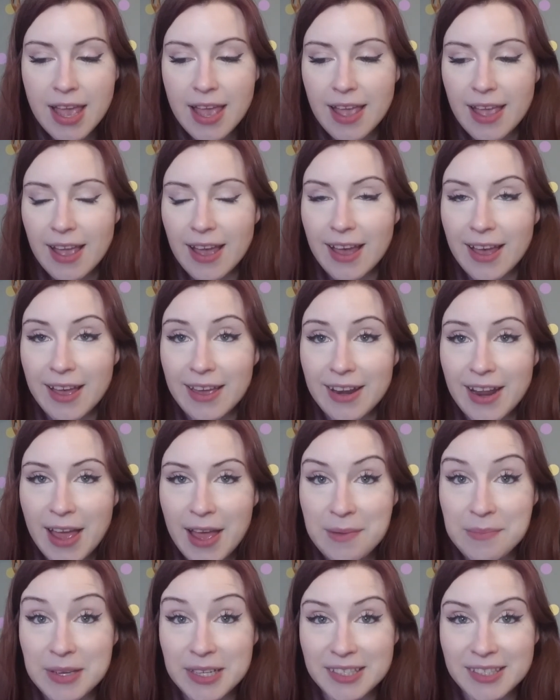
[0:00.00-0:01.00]
and
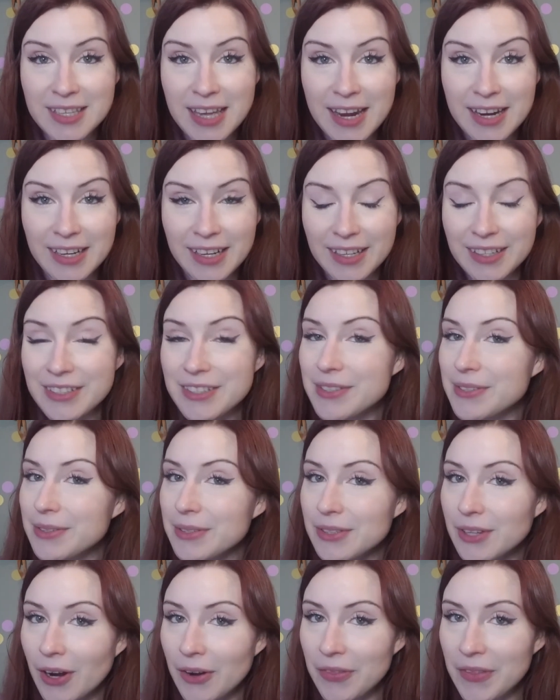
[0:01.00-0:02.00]
I'm excited to
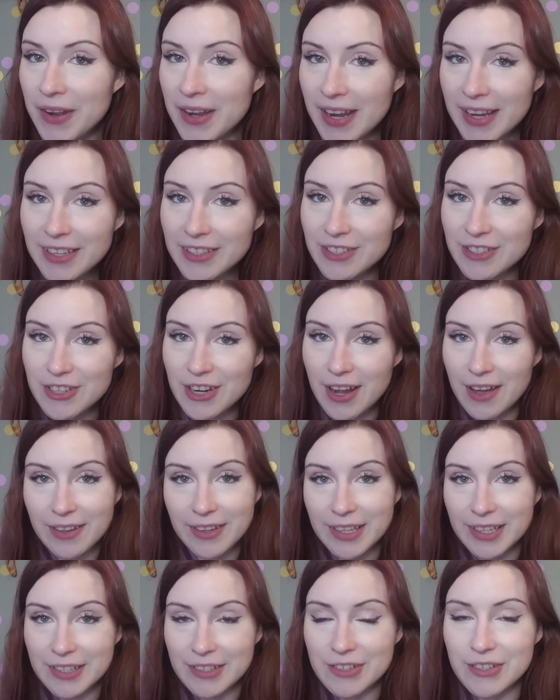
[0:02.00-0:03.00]
start the next
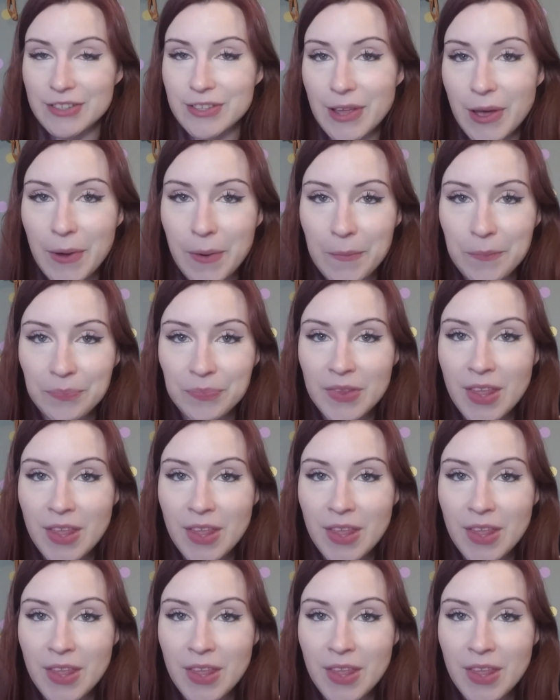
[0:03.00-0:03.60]
challenge. So